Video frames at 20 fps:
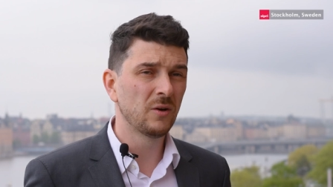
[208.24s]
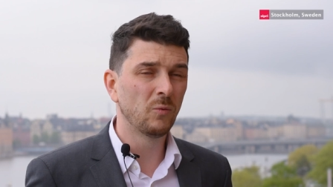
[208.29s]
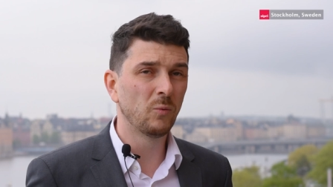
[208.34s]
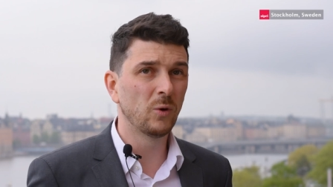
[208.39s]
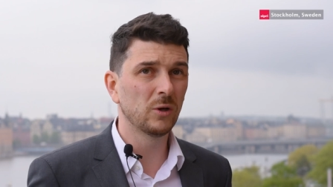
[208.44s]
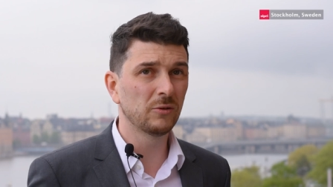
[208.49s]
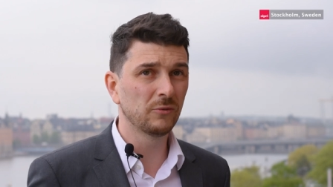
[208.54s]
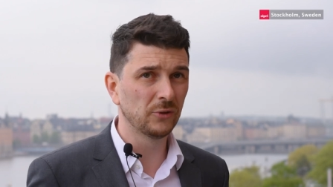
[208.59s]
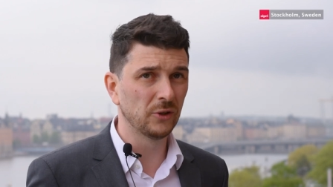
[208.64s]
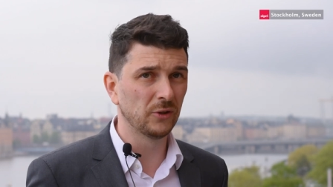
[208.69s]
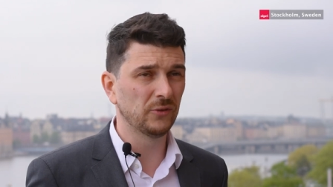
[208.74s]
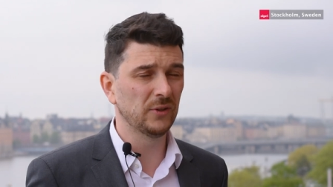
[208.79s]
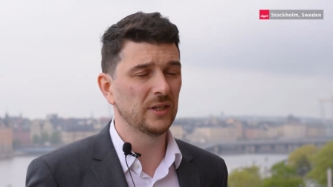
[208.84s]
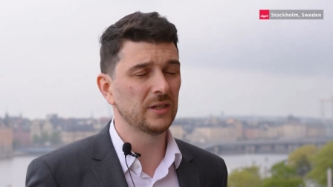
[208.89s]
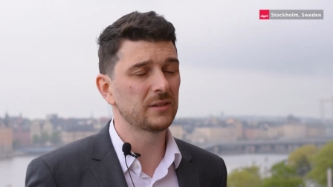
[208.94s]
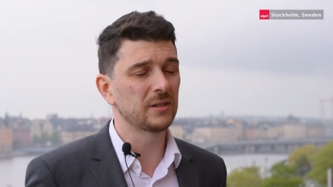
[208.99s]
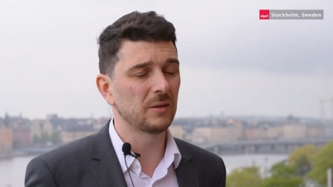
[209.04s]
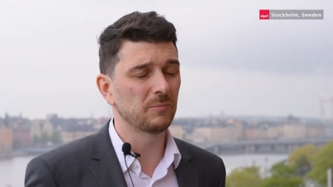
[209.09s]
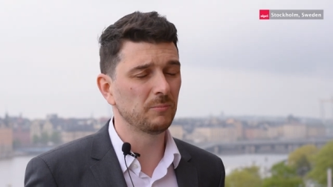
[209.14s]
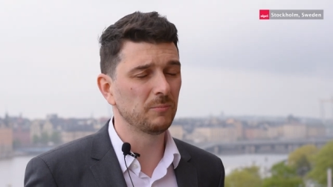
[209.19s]
One of the
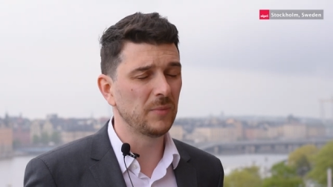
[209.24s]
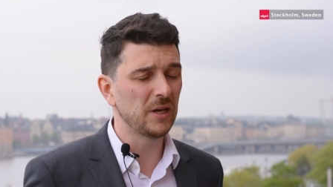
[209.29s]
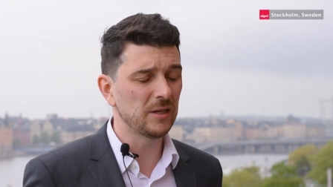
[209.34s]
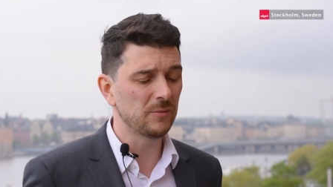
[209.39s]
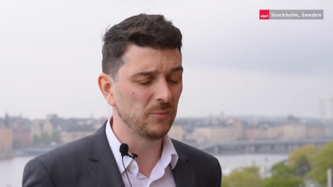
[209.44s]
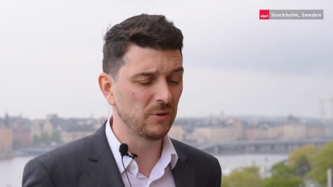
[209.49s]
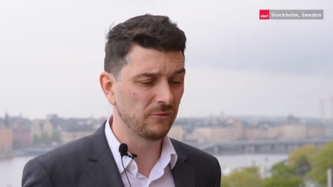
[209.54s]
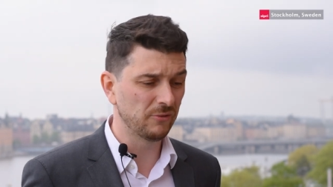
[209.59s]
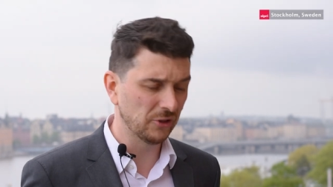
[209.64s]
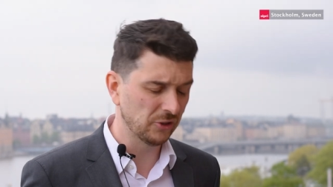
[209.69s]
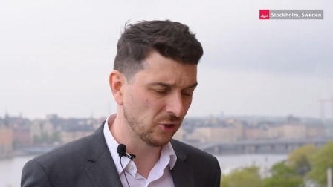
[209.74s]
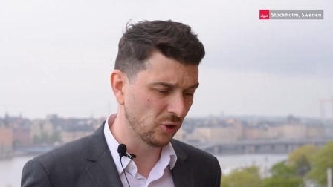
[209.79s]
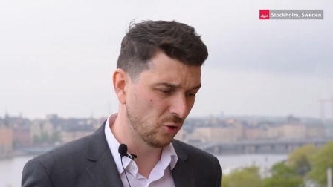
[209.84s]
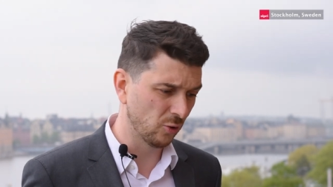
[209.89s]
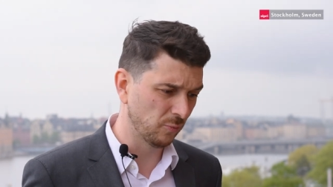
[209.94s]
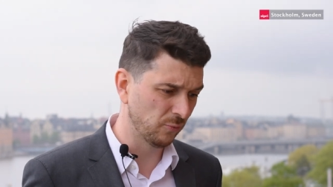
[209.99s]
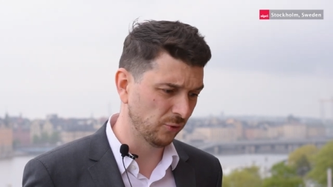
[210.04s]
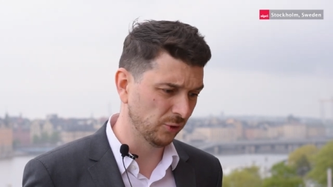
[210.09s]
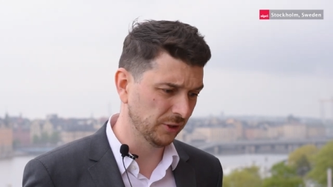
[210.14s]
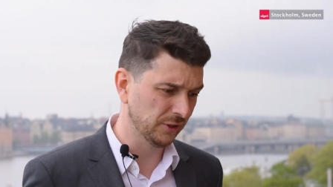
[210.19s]
things that made me very
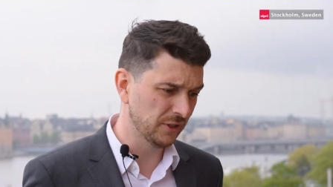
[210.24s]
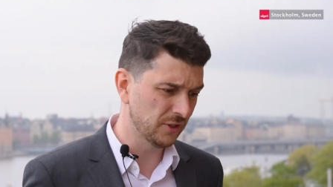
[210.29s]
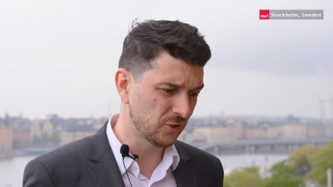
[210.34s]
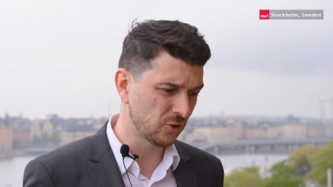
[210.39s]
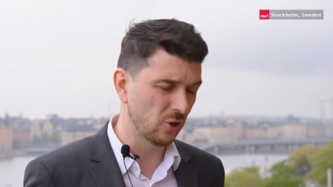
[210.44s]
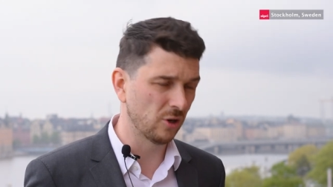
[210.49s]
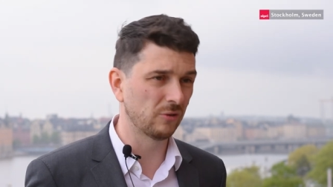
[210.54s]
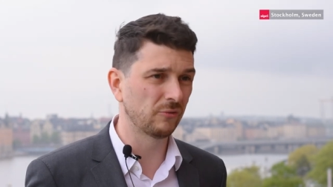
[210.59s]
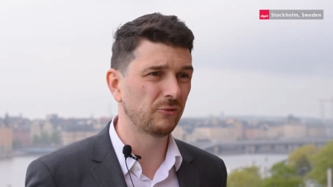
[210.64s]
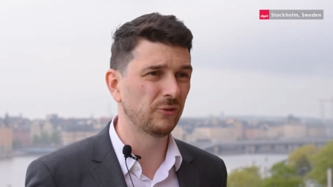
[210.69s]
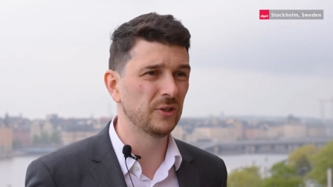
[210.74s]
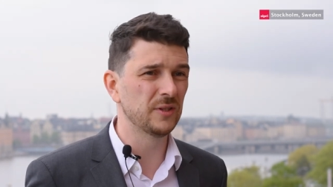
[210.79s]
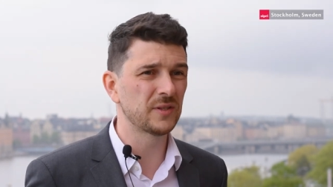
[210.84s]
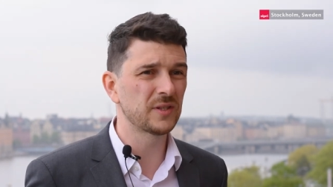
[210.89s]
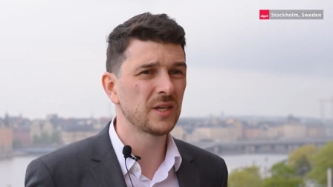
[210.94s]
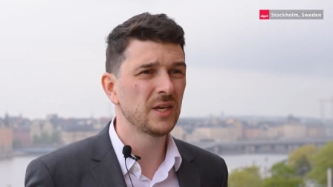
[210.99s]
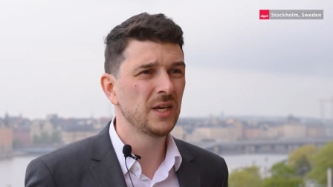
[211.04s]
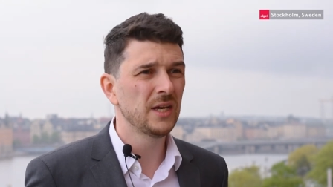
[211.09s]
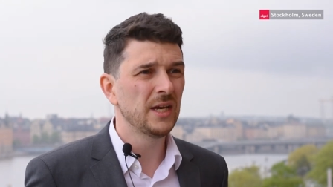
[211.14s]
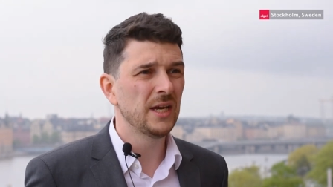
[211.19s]
hopeful in this
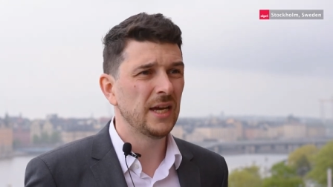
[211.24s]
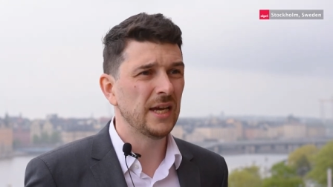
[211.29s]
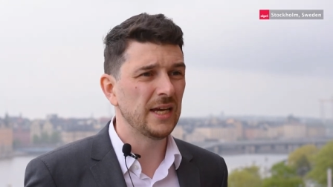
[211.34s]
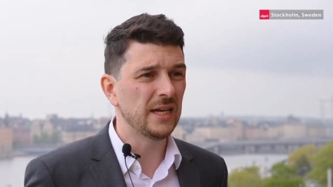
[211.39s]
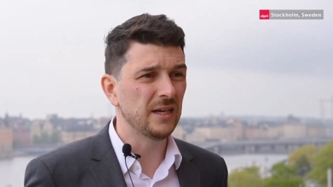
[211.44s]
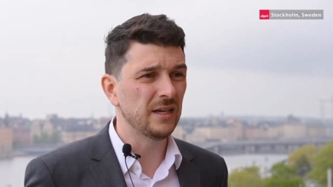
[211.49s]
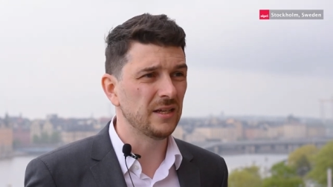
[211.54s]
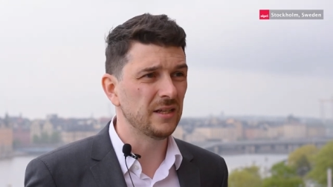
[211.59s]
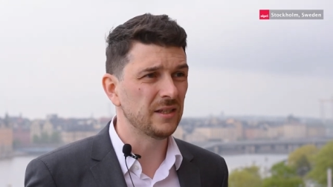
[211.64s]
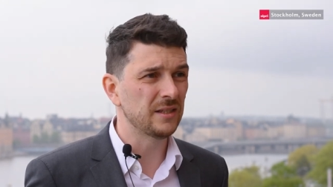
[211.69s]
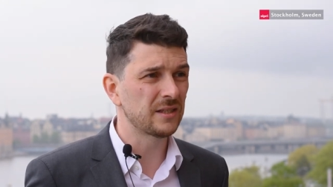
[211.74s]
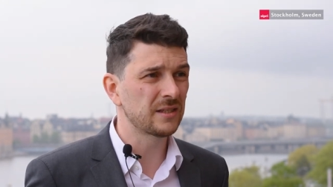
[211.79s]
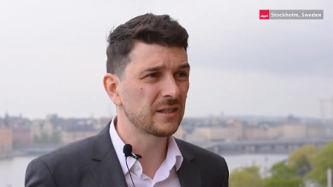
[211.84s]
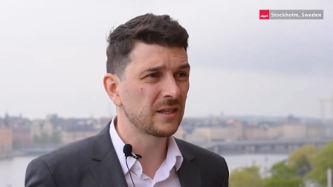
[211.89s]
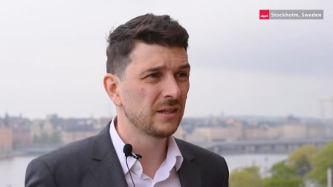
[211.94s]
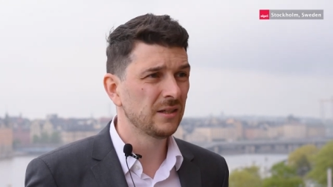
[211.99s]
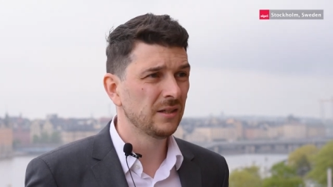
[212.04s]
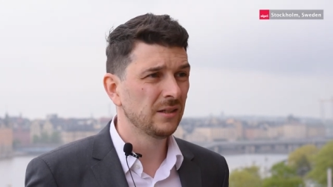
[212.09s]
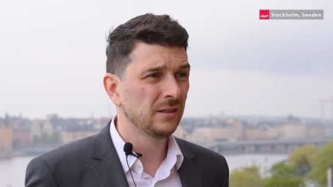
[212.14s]
conference is